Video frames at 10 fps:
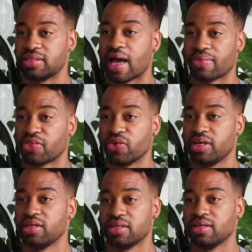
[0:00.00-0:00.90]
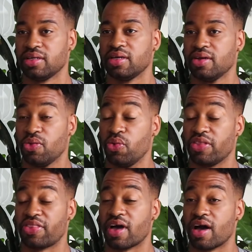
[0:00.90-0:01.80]
Top 3,
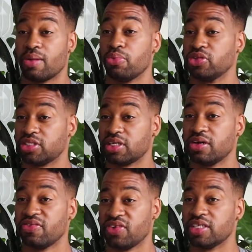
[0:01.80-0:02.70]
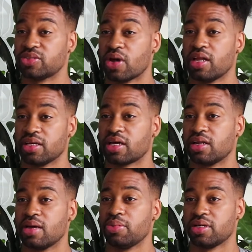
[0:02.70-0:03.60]
with Brazil, Venezuela, and
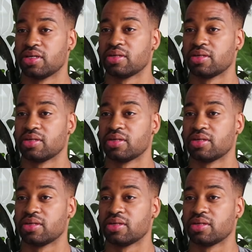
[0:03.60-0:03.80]
Colombia.